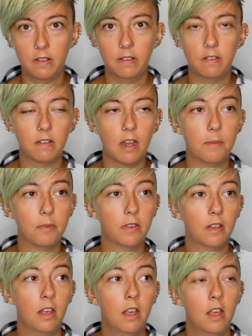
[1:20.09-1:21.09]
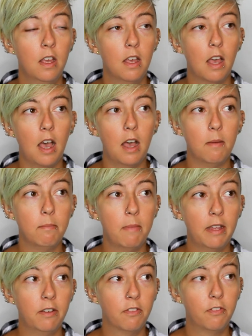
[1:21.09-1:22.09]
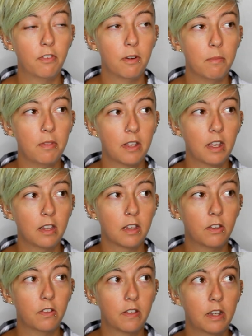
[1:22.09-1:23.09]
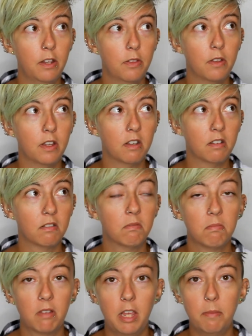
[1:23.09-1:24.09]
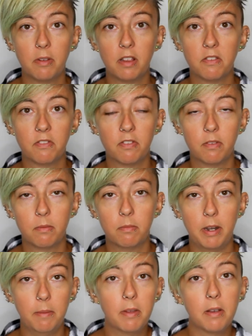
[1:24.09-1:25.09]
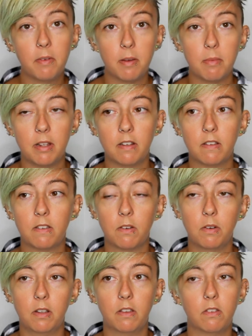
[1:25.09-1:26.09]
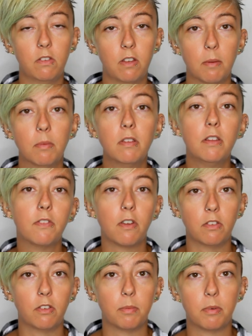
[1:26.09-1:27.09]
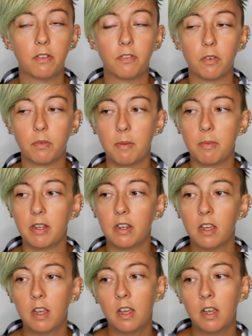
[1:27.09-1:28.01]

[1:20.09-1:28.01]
It stops uh, men from thinking that there's anything keeping them from raping women, so it's doubly vulnerable for women.